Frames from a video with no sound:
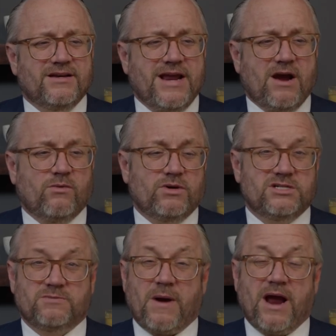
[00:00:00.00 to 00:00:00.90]
downward
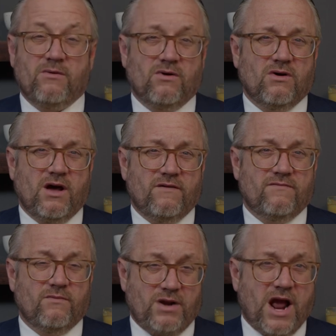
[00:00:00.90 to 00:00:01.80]
spiral
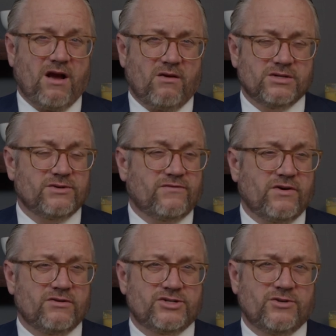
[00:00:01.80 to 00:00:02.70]
of what I always
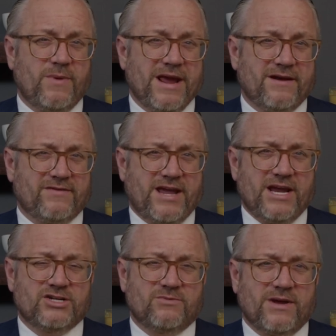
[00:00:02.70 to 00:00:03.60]
refer to as
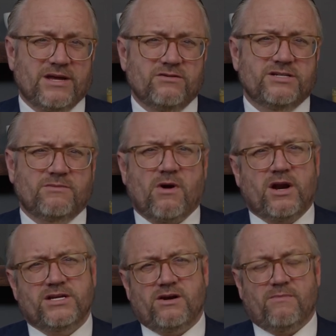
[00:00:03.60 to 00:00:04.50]
Japanification, by using
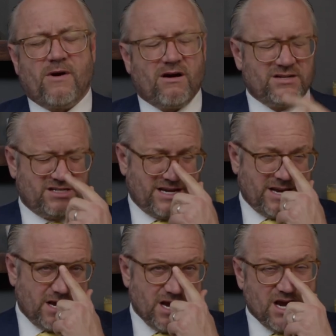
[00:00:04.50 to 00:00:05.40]
monetary
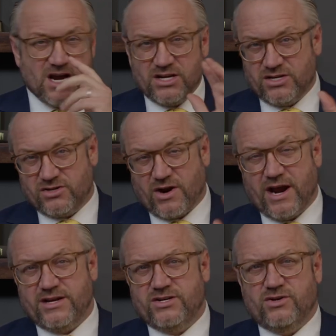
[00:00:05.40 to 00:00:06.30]
policy to
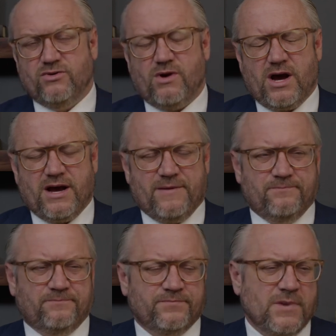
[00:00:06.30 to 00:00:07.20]
try to
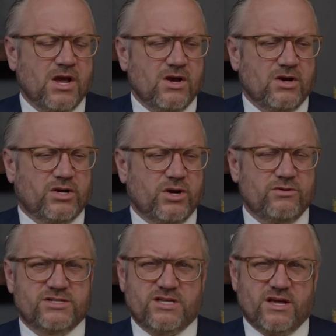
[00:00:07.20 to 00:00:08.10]
um,
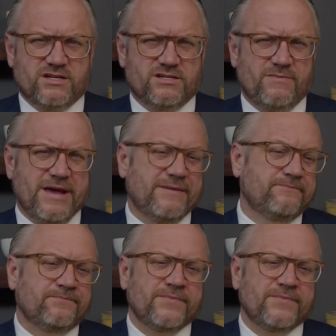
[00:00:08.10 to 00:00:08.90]
goose things a bit.